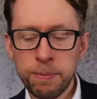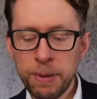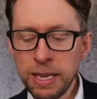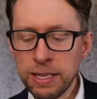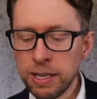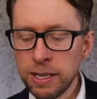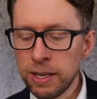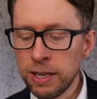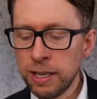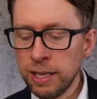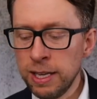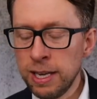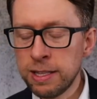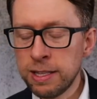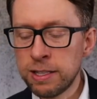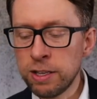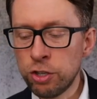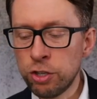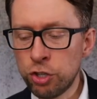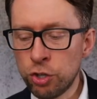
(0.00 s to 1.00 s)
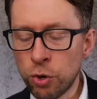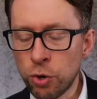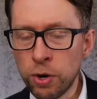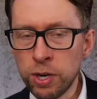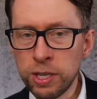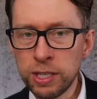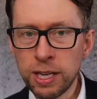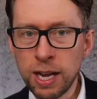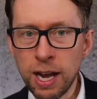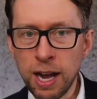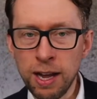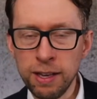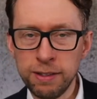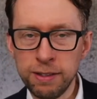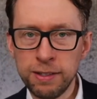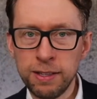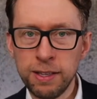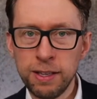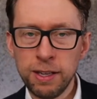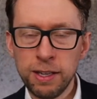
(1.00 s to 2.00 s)
basically it's a shortcut
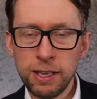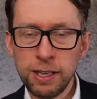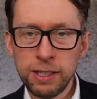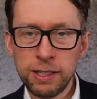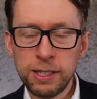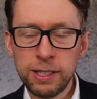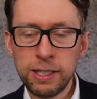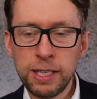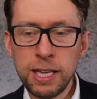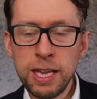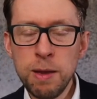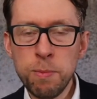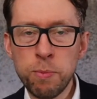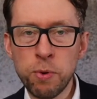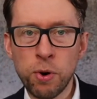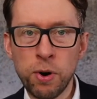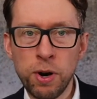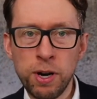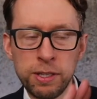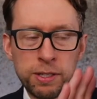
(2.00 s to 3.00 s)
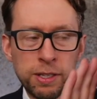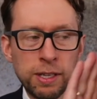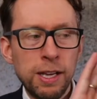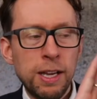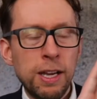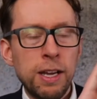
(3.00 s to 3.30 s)
keyboards.